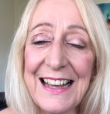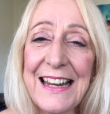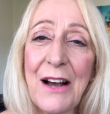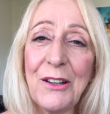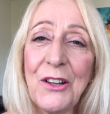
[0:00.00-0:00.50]

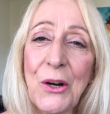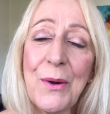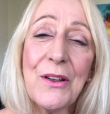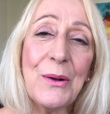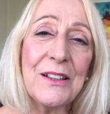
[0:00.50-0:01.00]
Now, along
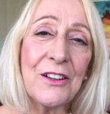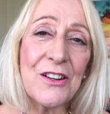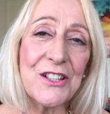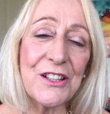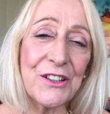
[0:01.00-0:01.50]
with holding
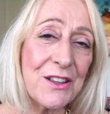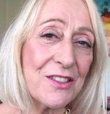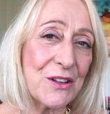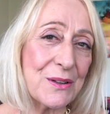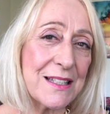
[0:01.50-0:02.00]
on to the
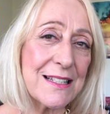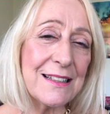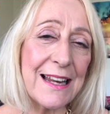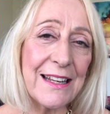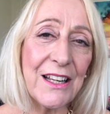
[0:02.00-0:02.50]
good thoughts is
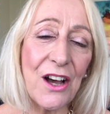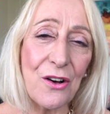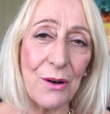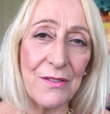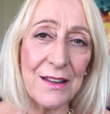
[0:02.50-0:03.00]
letting
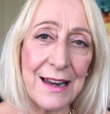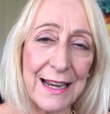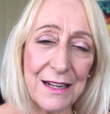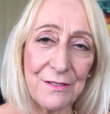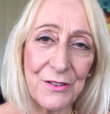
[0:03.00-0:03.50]
go of the
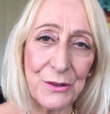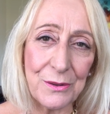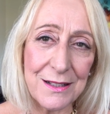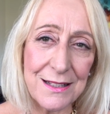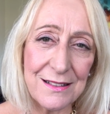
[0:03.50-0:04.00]
negative
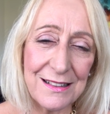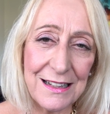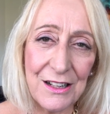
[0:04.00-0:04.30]
thoughts.